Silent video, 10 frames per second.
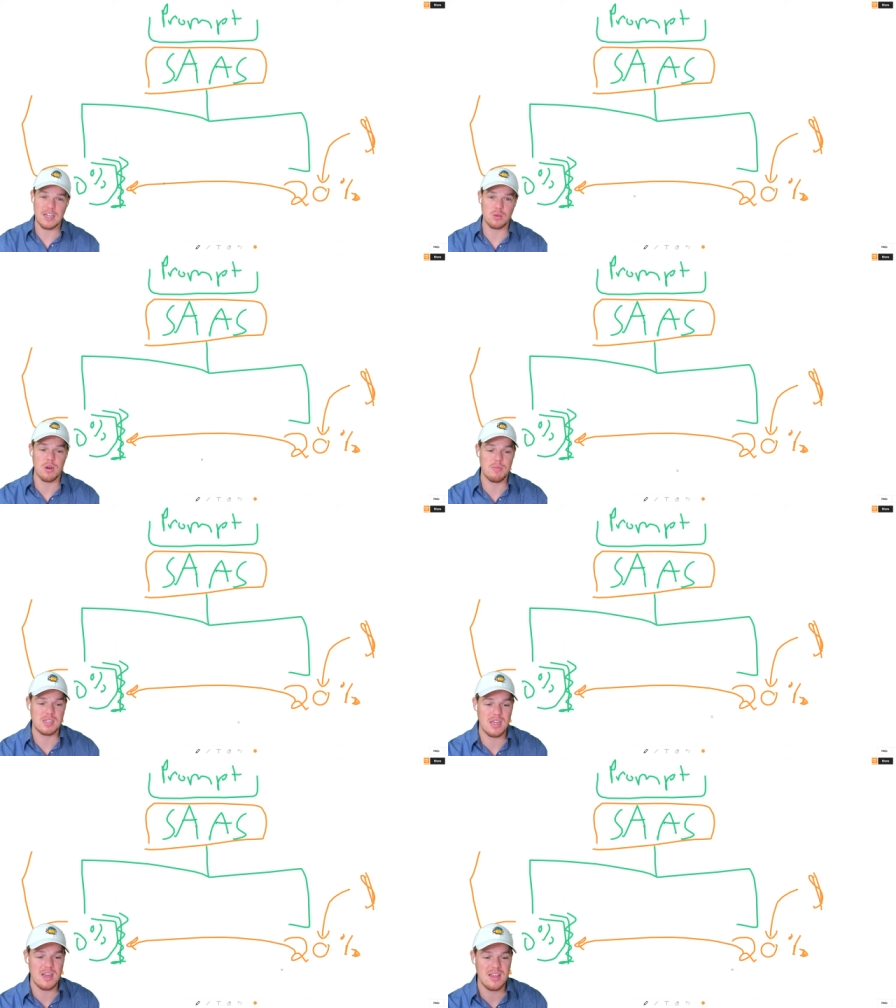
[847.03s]

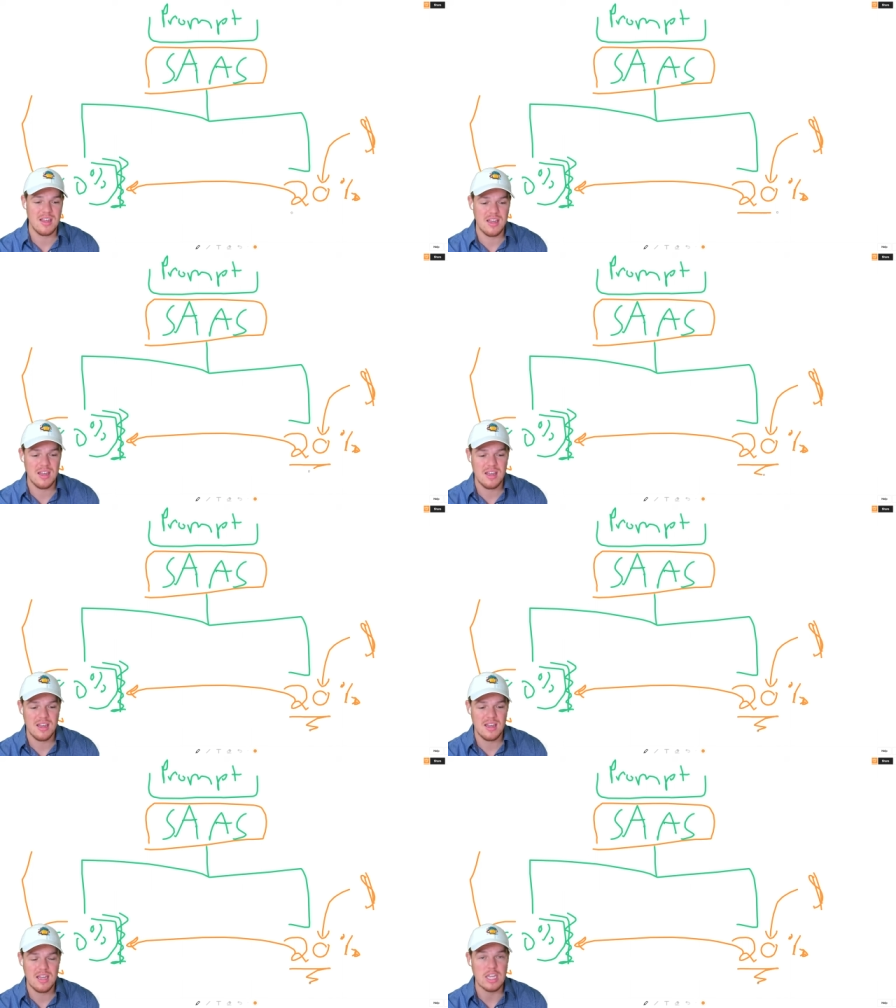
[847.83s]
20%
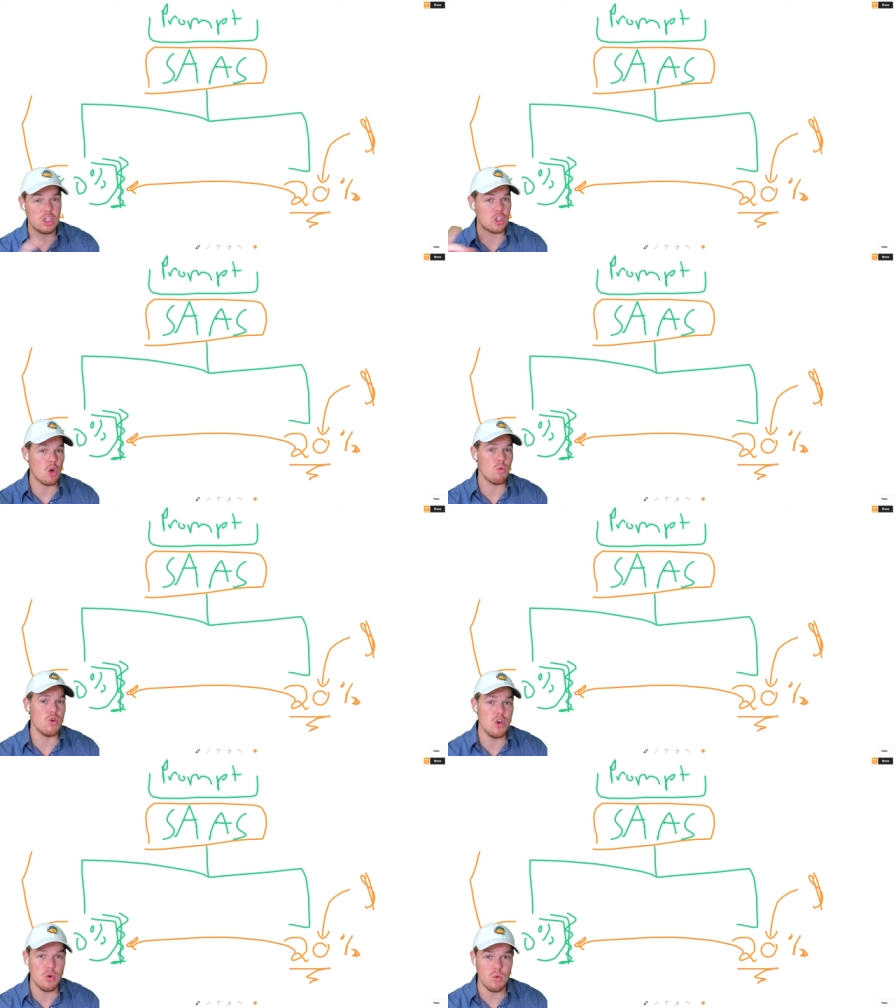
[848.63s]
is so
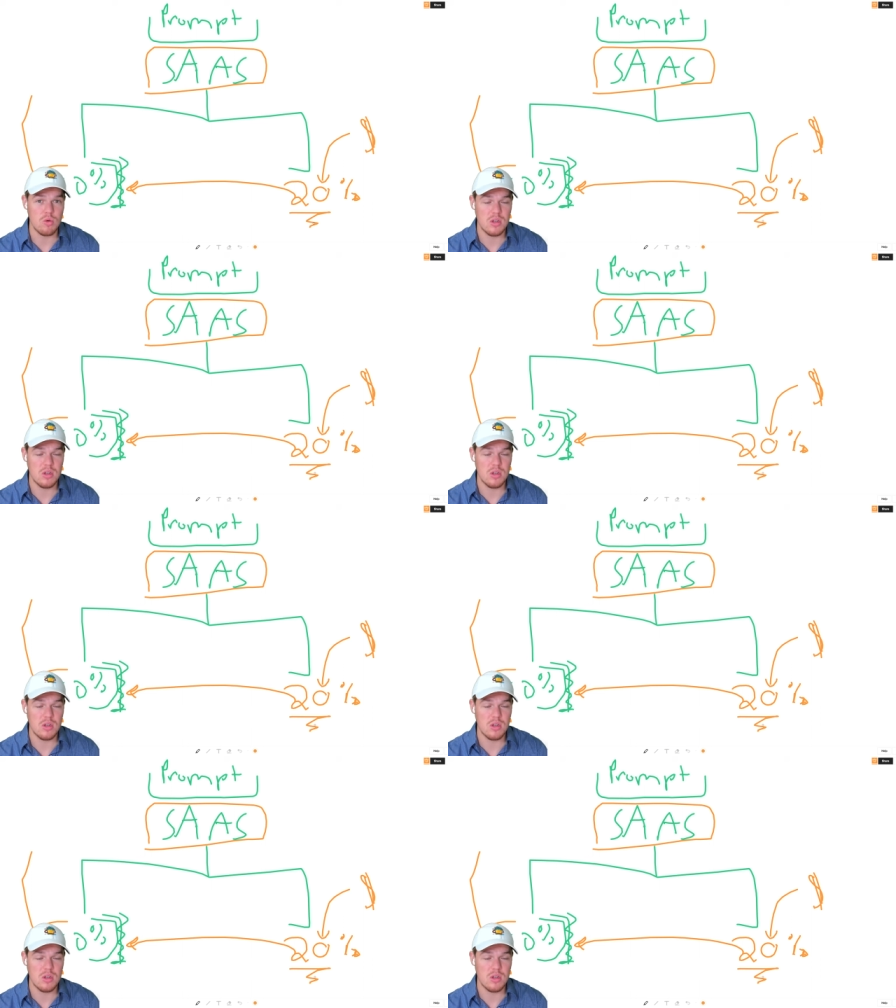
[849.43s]
new.